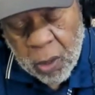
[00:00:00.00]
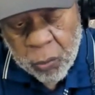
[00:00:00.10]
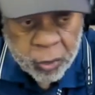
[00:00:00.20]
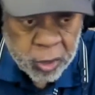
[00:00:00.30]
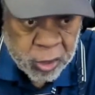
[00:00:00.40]

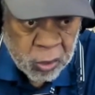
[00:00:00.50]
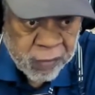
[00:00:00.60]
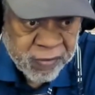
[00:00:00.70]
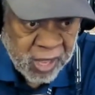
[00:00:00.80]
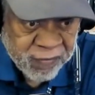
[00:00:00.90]
Really, you don't
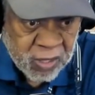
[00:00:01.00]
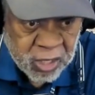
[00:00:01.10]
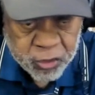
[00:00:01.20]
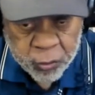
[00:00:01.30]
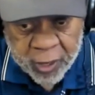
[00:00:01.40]
even have a
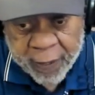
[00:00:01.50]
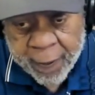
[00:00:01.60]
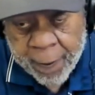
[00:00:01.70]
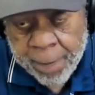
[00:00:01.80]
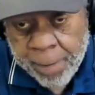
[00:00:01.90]
country right
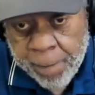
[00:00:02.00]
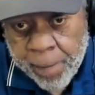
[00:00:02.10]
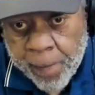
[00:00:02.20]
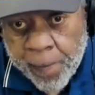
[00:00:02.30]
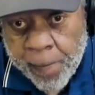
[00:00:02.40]
now
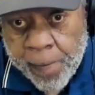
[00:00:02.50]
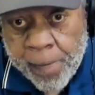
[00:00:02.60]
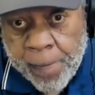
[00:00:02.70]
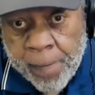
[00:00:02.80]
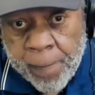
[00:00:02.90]

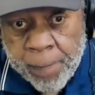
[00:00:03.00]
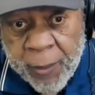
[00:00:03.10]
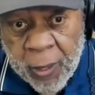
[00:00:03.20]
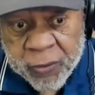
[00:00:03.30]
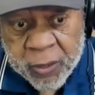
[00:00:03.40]

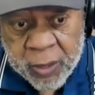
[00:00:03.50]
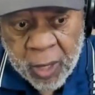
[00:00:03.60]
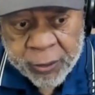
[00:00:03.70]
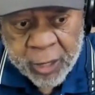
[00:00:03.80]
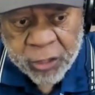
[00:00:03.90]
because a,
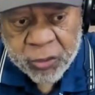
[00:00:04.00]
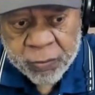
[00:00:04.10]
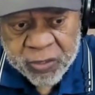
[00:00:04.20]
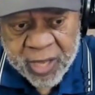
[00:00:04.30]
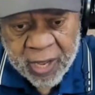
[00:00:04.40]
a
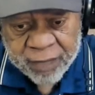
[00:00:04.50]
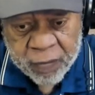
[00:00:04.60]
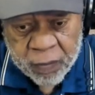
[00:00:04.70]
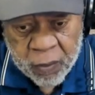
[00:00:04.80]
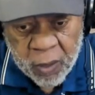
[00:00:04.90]
nation must have the,